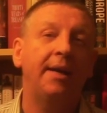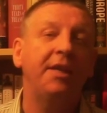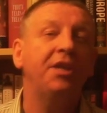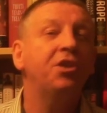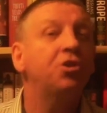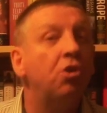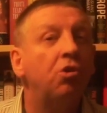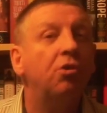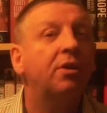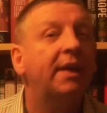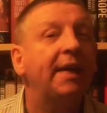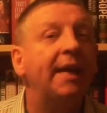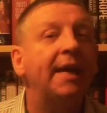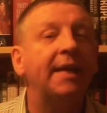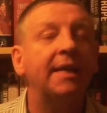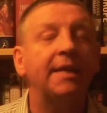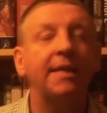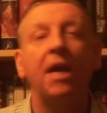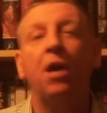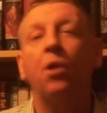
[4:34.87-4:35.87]
he's got
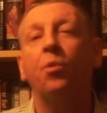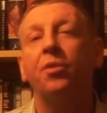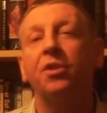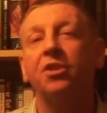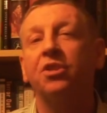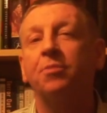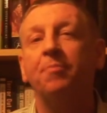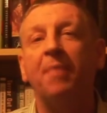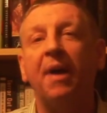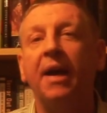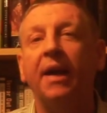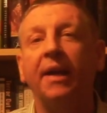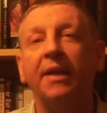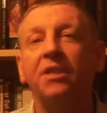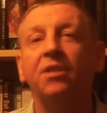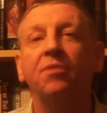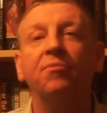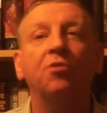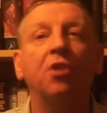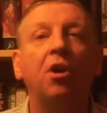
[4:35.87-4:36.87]
kicked out, the
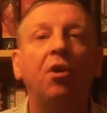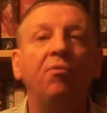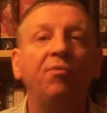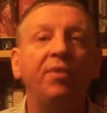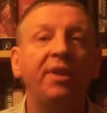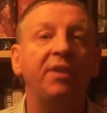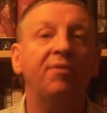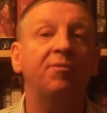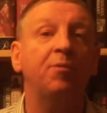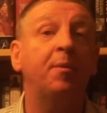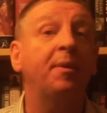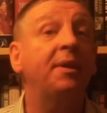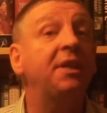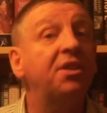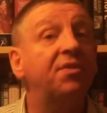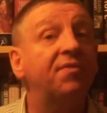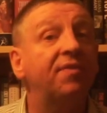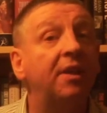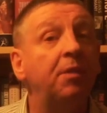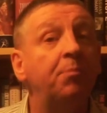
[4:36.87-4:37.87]
spies have got rid of him, and
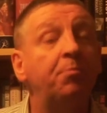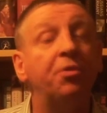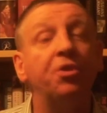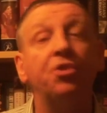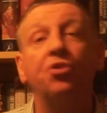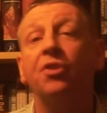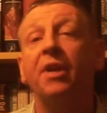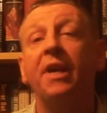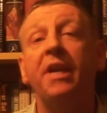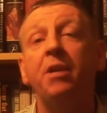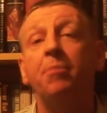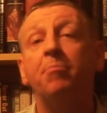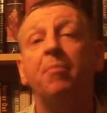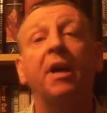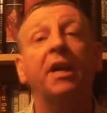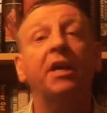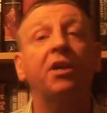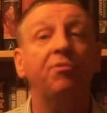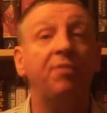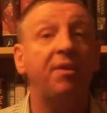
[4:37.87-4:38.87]
he's felt betrayed
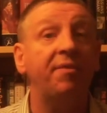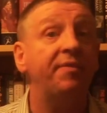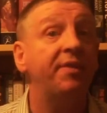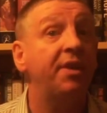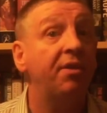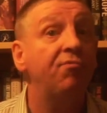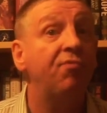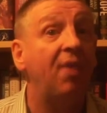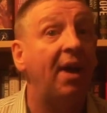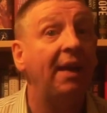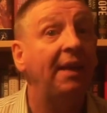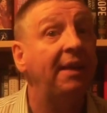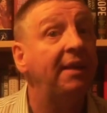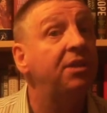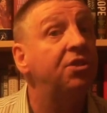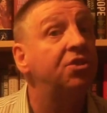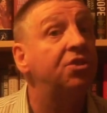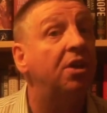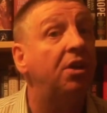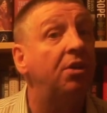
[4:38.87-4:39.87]
by Griffin, and
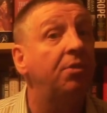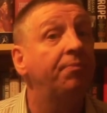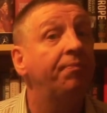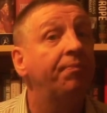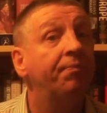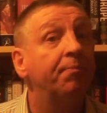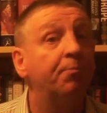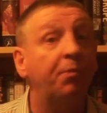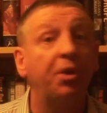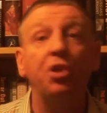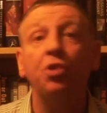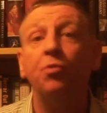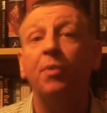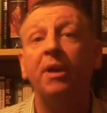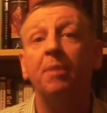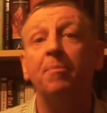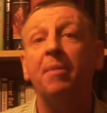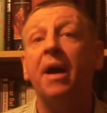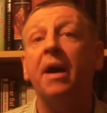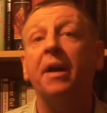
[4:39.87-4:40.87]
rightly so, but he's
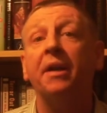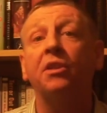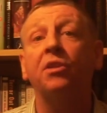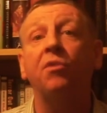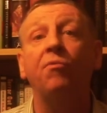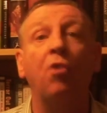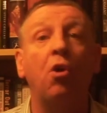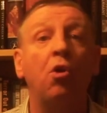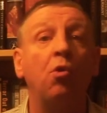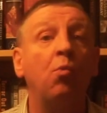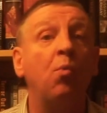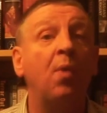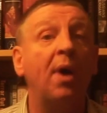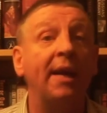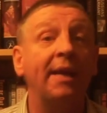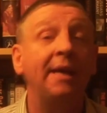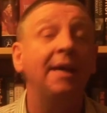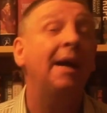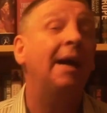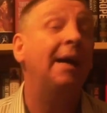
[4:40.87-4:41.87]
went about it the wrong
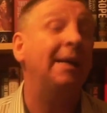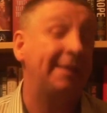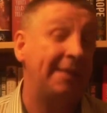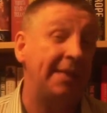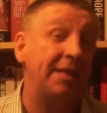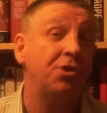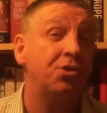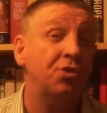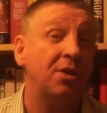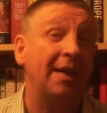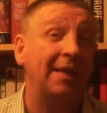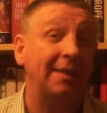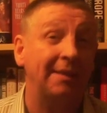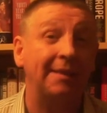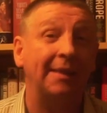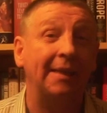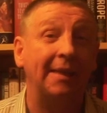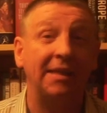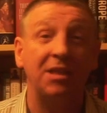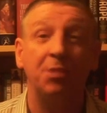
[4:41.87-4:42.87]
way. I did try and
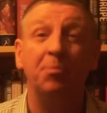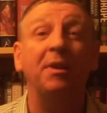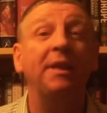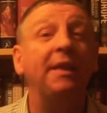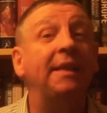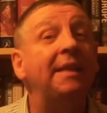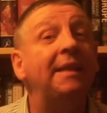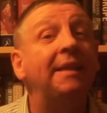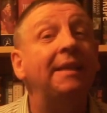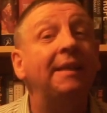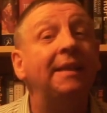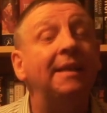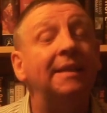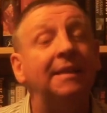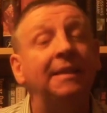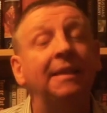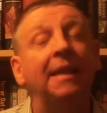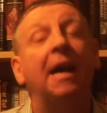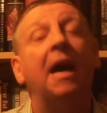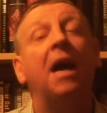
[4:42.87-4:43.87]
tell you, but you didn't
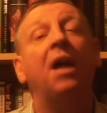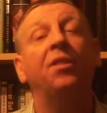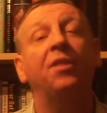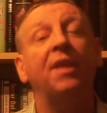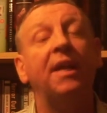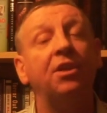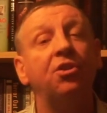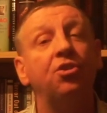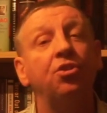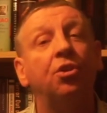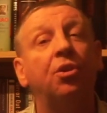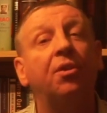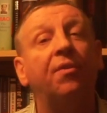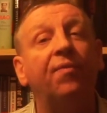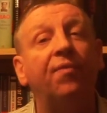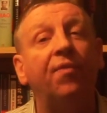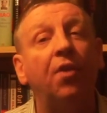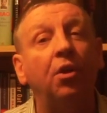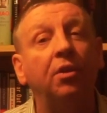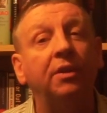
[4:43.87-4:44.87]
listen, and that's your
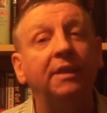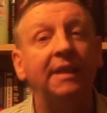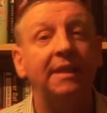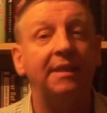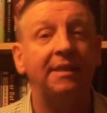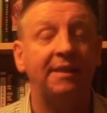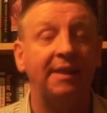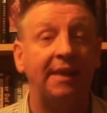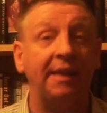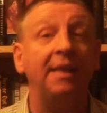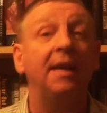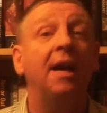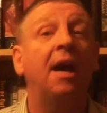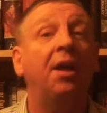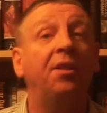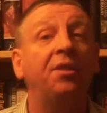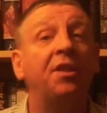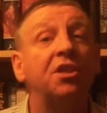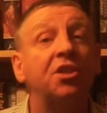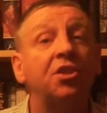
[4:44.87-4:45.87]
fault, you see.
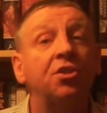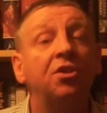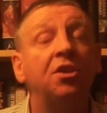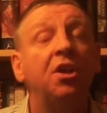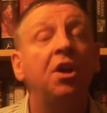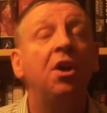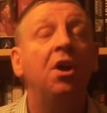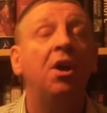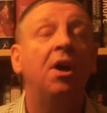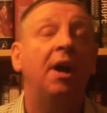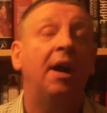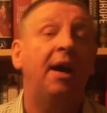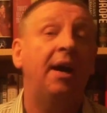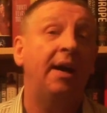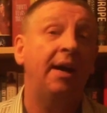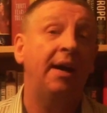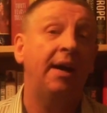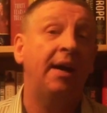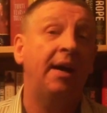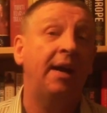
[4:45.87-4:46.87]
And this is
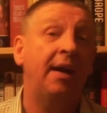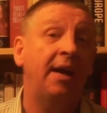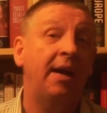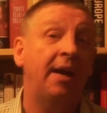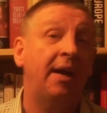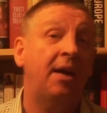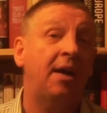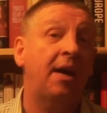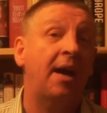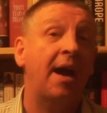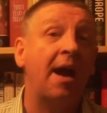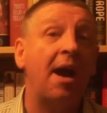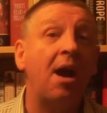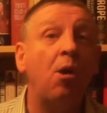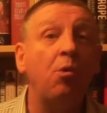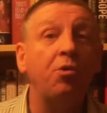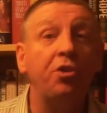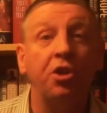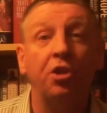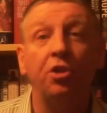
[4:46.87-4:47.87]

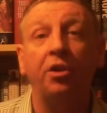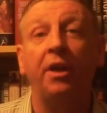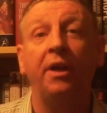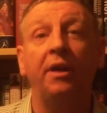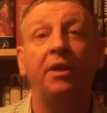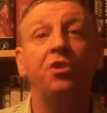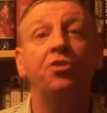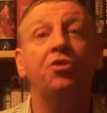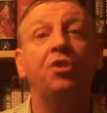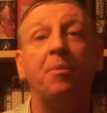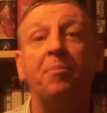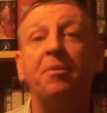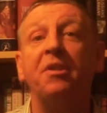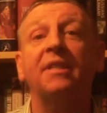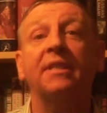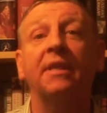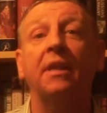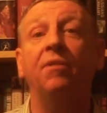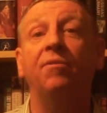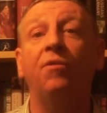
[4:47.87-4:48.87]
how you're going to trip
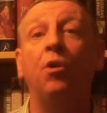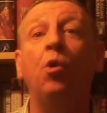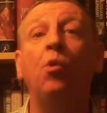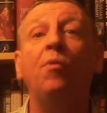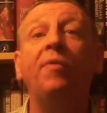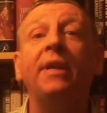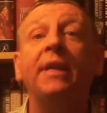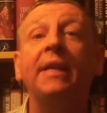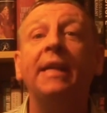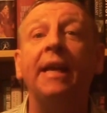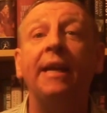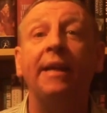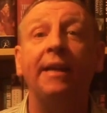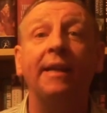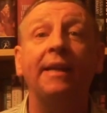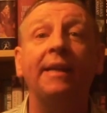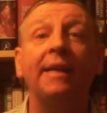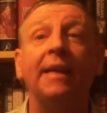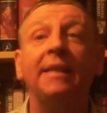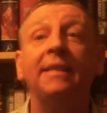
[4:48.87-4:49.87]
yourself over it again and
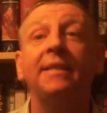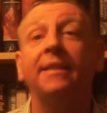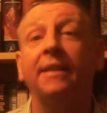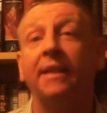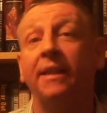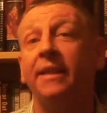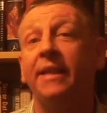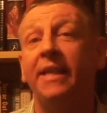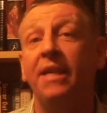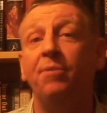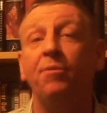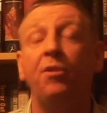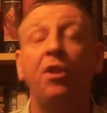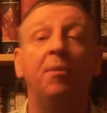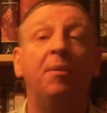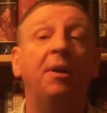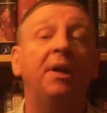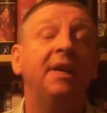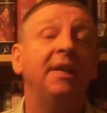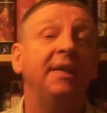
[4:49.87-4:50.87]
again, till even
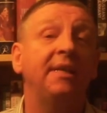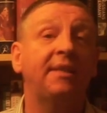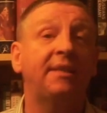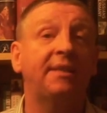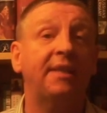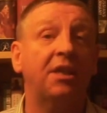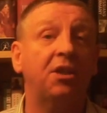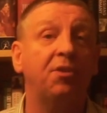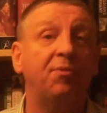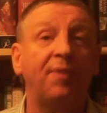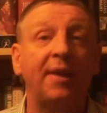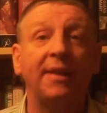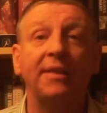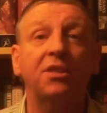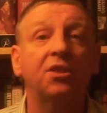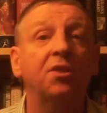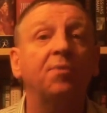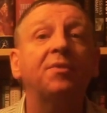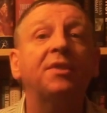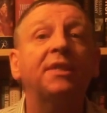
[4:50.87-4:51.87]
the
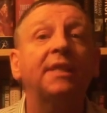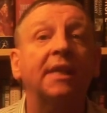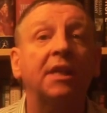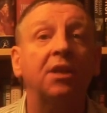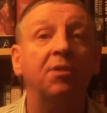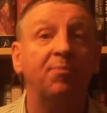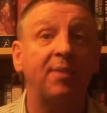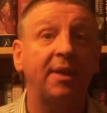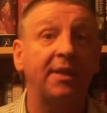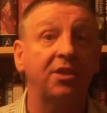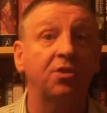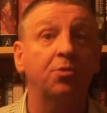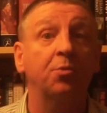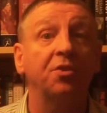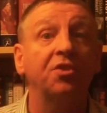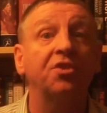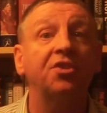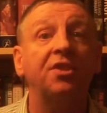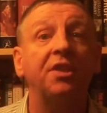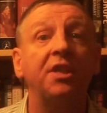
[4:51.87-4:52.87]
sycophants of sycophants
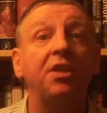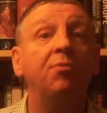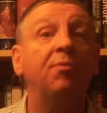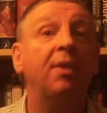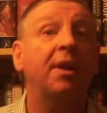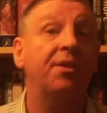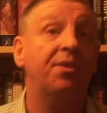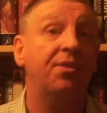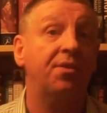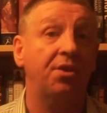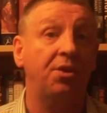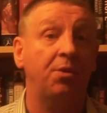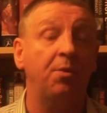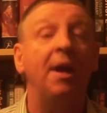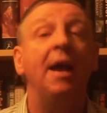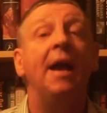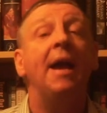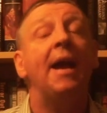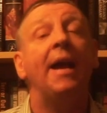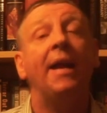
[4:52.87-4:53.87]
will see right through
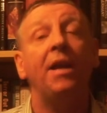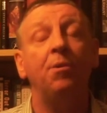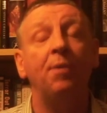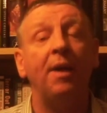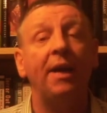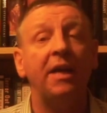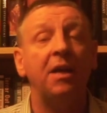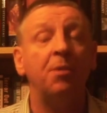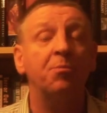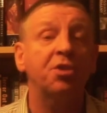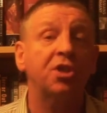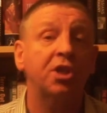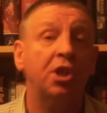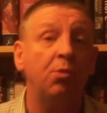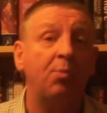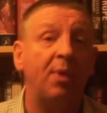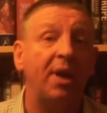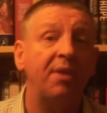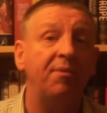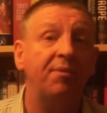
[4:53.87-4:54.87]
you. Anyway, I'm
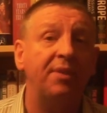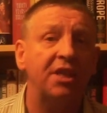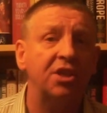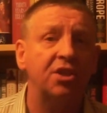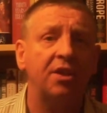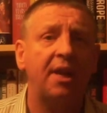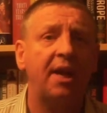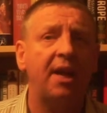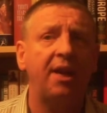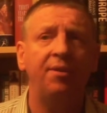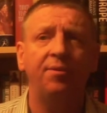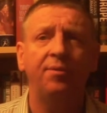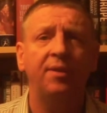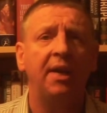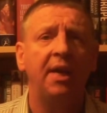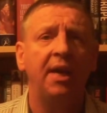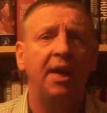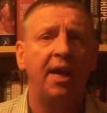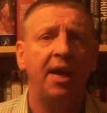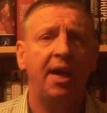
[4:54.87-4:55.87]
still waiting for this
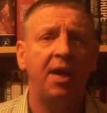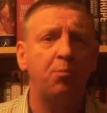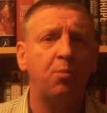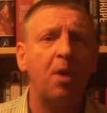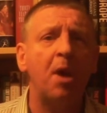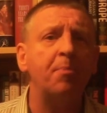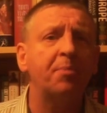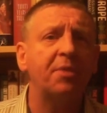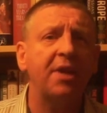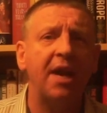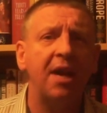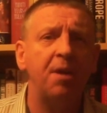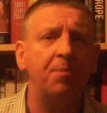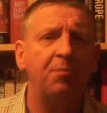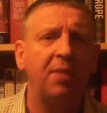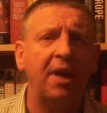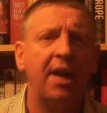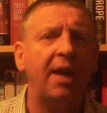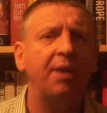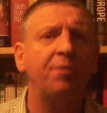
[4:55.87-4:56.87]
live
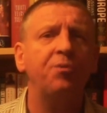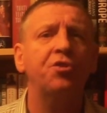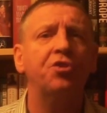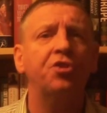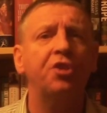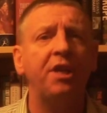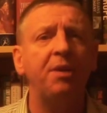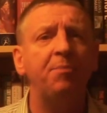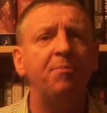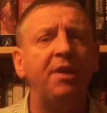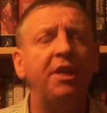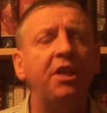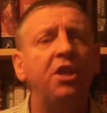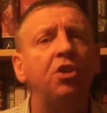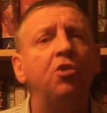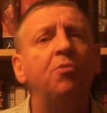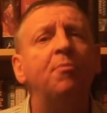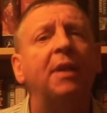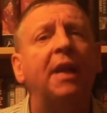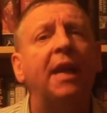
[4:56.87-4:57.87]
webcam, live stream, me,
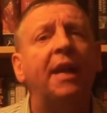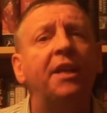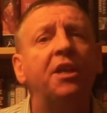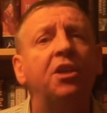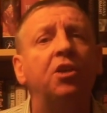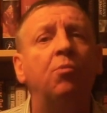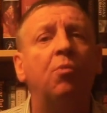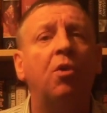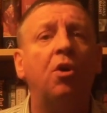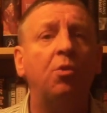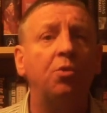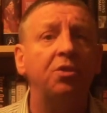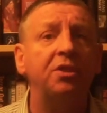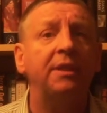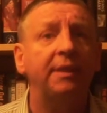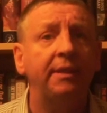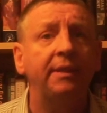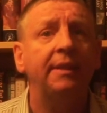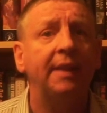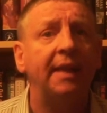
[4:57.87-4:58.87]
you, millennial woes,
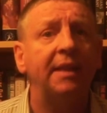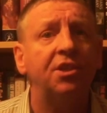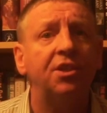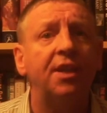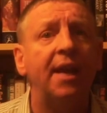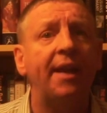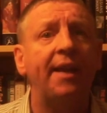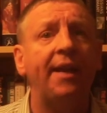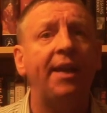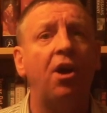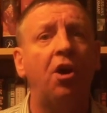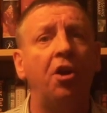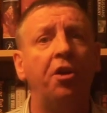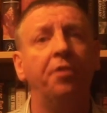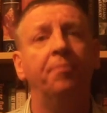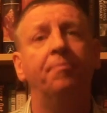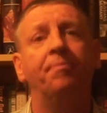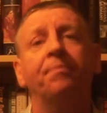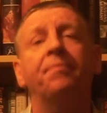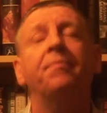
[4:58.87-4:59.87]
and let's get it
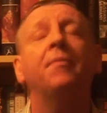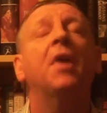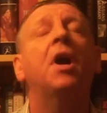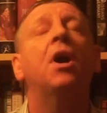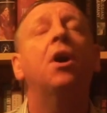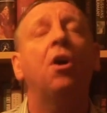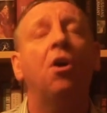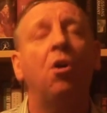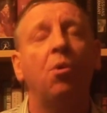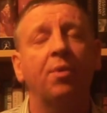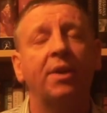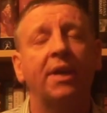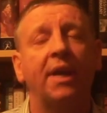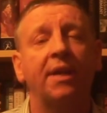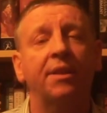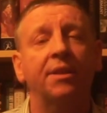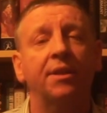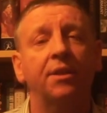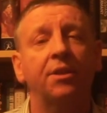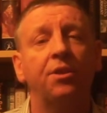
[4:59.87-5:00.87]
on.
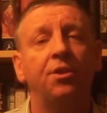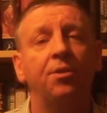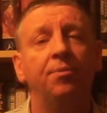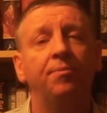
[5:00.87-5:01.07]
Okay, thank